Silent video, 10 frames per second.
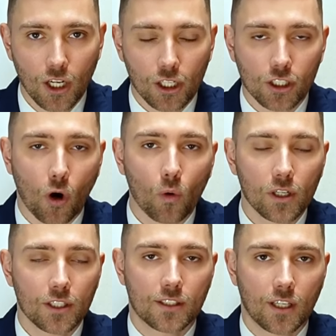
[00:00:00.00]
Her
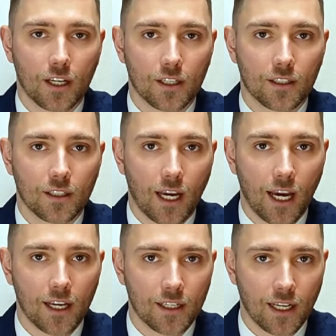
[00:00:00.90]
only son,
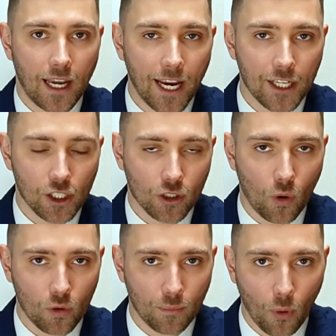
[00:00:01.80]
an
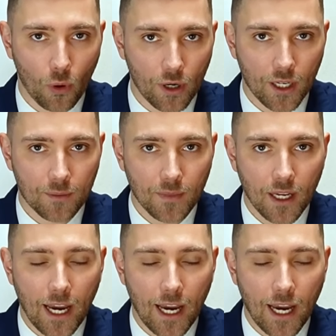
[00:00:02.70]
8-year-old boy,